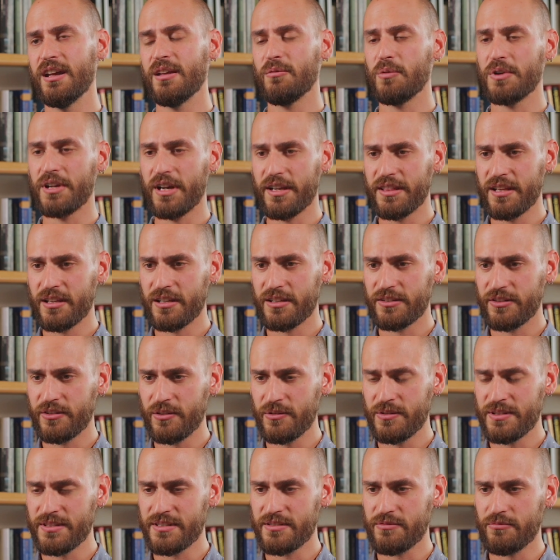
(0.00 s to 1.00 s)
What I think
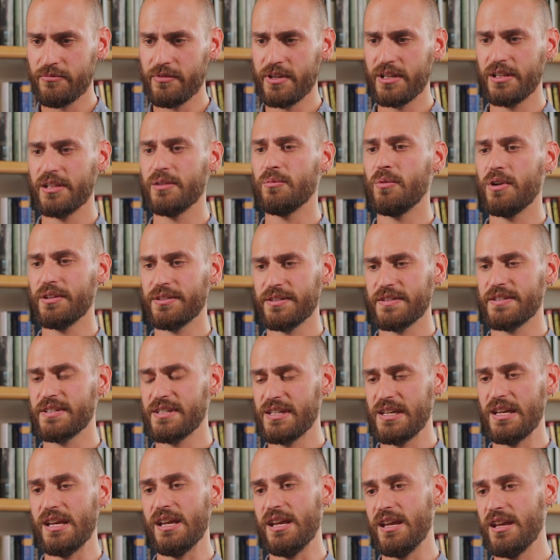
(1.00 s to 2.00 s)
students really want to
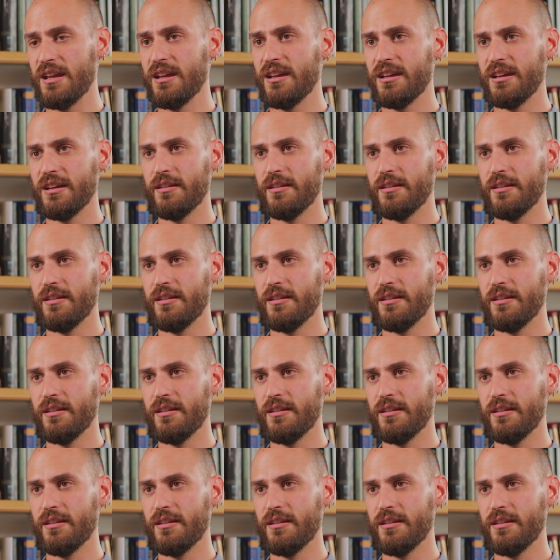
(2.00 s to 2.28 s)
see,